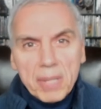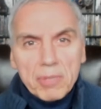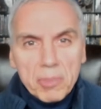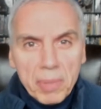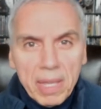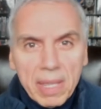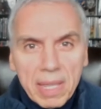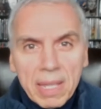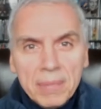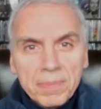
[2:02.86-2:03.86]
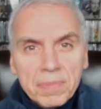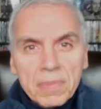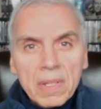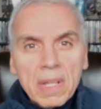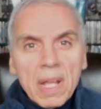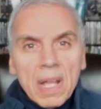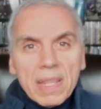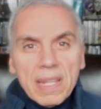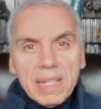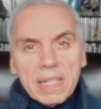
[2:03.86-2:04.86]
seemed to be the,
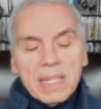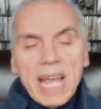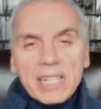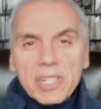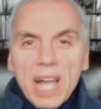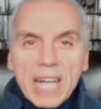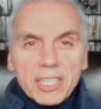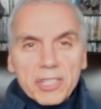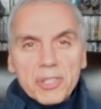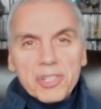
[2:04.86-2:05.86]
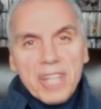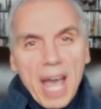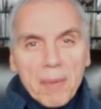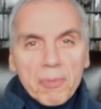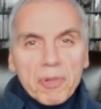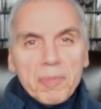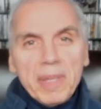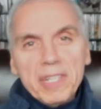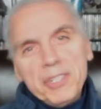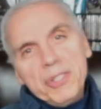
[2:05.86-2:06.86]
the, the next logical step
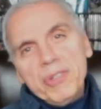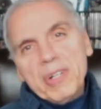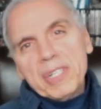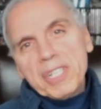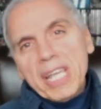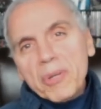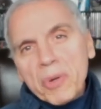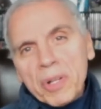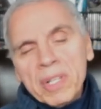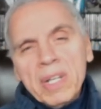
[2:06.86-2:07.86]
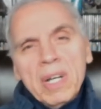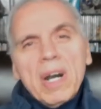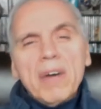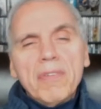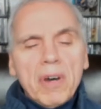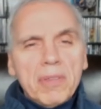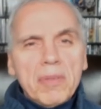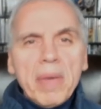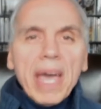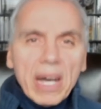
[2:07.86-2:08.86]
would be to do a sequel of uh,
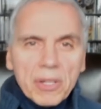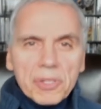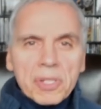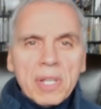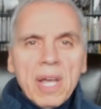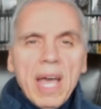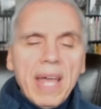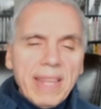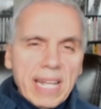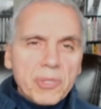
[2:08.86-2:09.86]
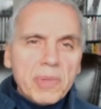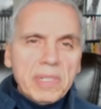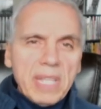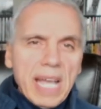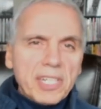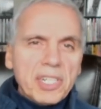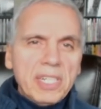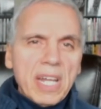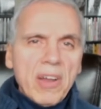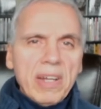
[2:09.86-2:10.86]
The Males. And that's when
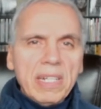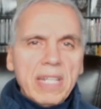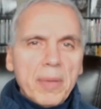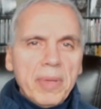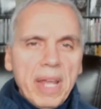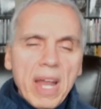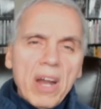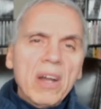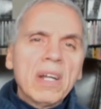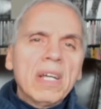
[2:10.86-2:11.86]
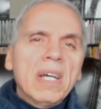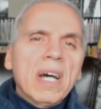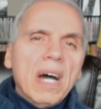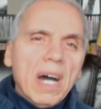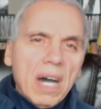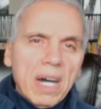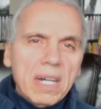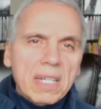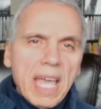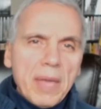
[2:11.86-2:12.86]
Dashing, Daring, and Debonair
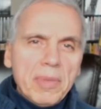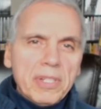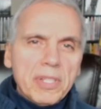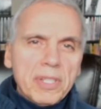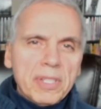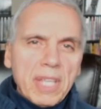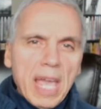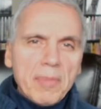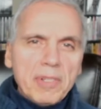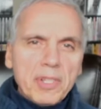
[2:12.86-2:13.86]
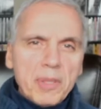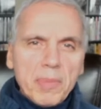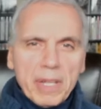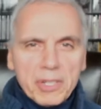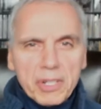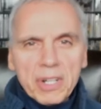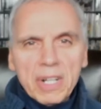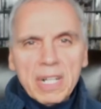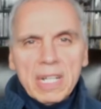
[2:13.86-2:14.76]
uh, came, into, came into the picture.